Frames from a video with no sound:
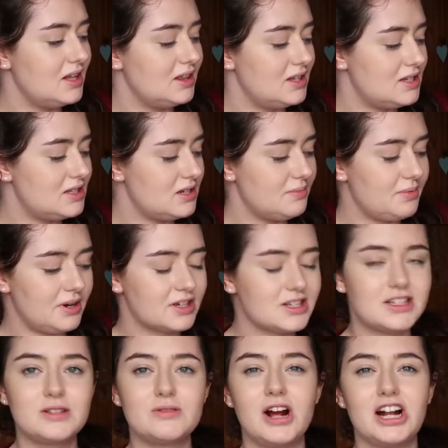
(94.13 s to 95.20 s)
These 2
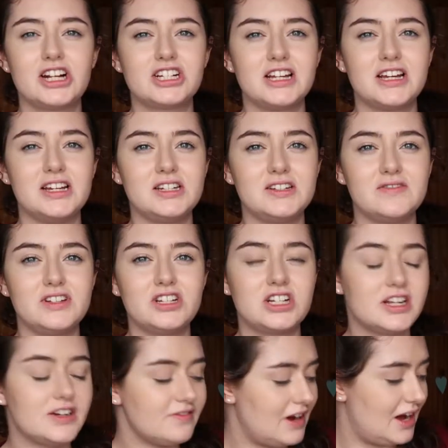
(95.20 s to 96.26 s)
boxes are actually
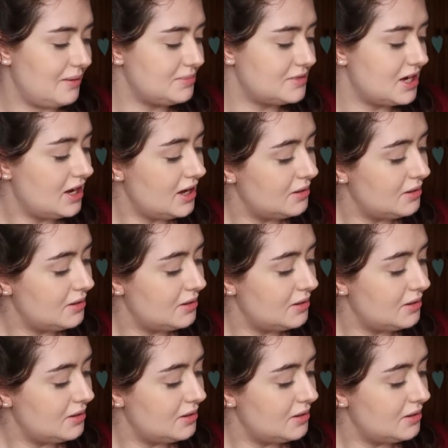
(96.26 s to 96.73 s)
individually wrapped,